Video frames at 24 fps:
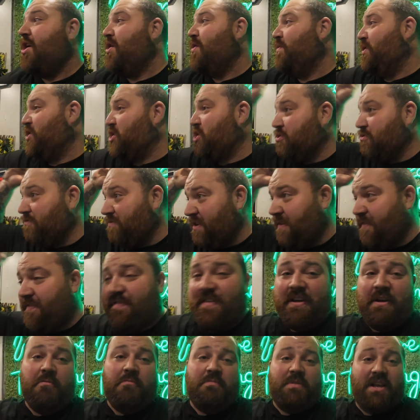We're currently
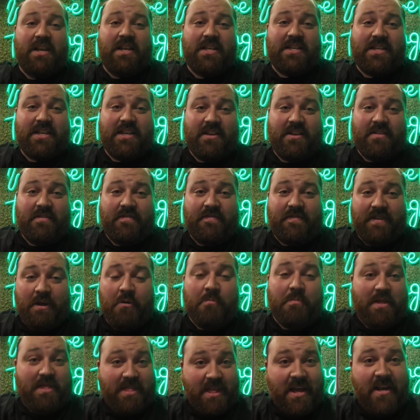filming
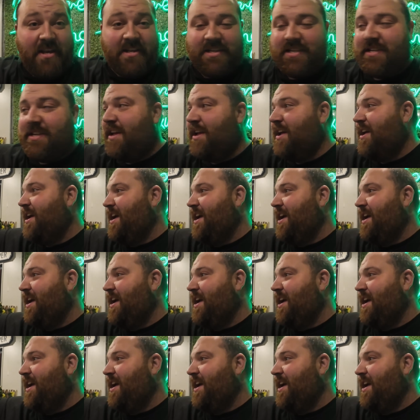this